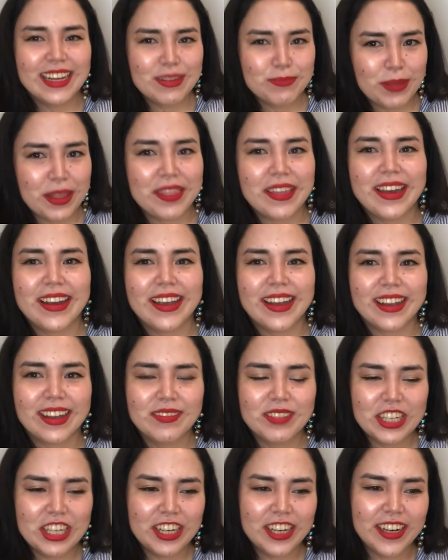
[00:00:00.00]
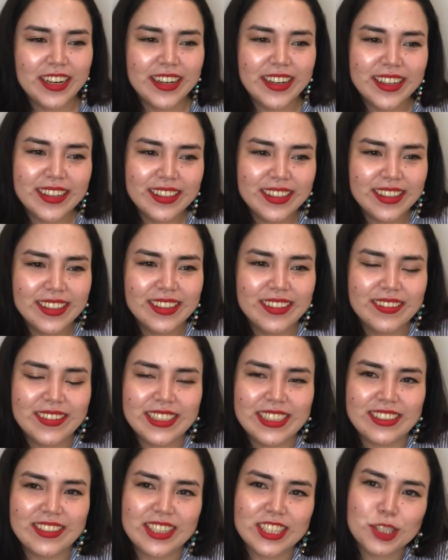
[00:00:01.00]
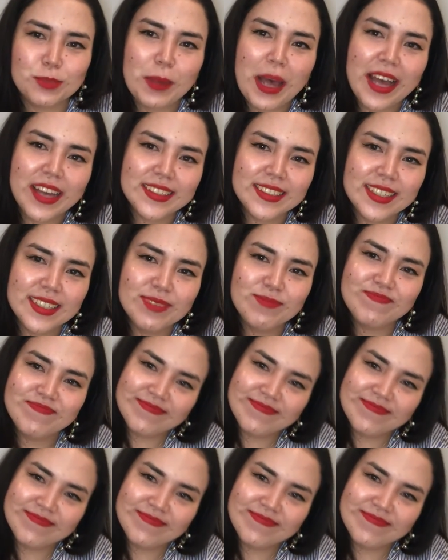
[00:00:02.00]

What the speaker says: I'm pathetic. I'm a nerd. What did you expect?